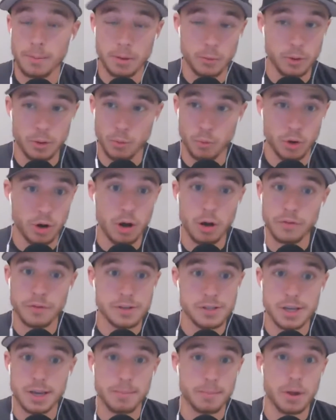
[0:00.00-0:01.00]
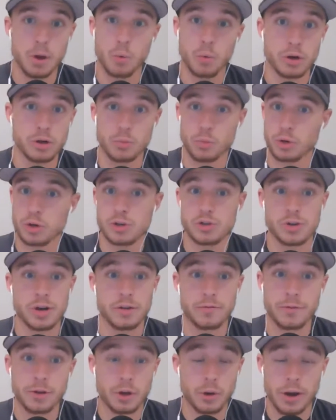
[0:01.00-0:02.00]
I mean, we're all in the same boat. We're just
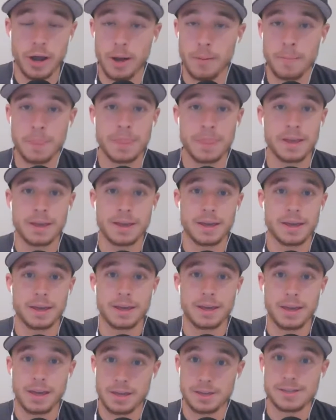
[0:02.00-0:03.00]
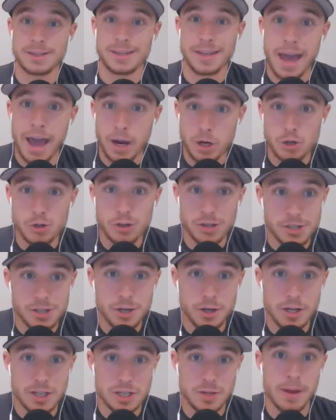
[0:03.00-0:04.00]
trying to figure out, is he actually
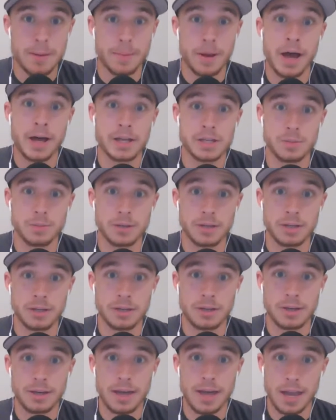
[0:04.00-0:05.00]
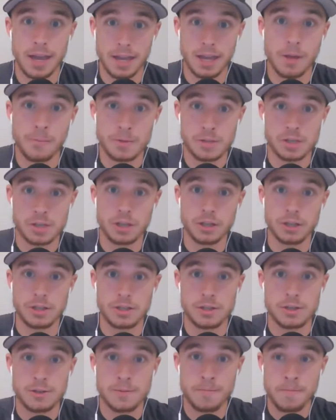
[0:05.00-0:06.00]
serious about possibly hanging up his
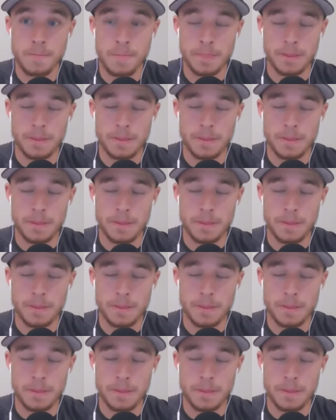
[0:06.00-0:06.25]
cleats?